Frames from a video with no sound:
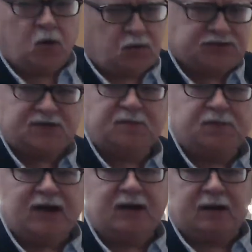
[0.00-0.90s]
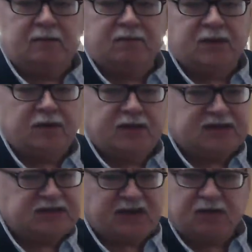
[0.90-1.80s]
supply, or they
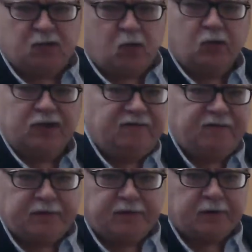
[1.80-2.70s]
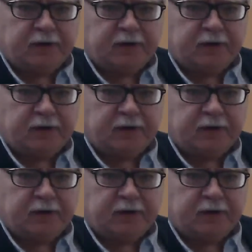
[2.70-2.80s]
sell the whole inventory.